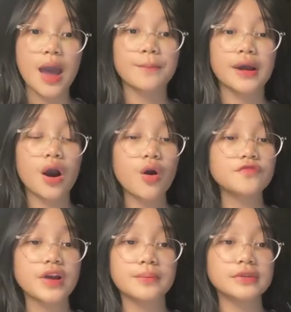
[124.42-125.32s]
My whole
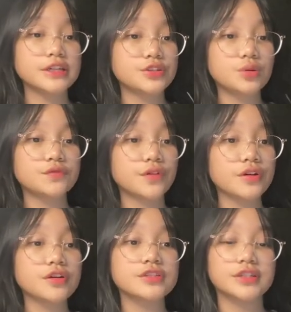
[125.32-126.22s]
family took
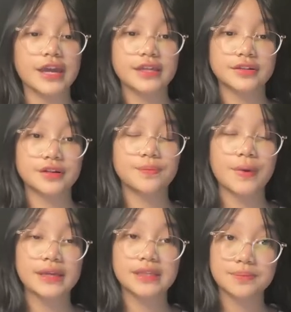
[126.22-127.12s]
photos together
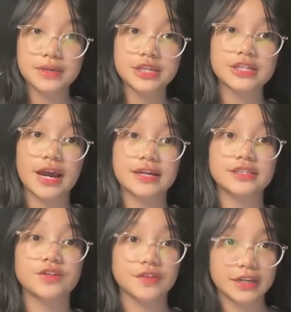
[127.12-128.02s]
by the beach as
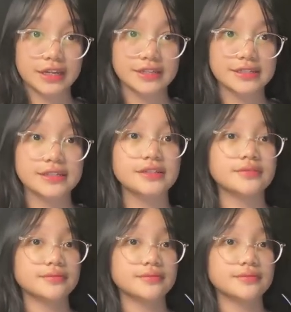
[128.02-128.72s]
souvenirs.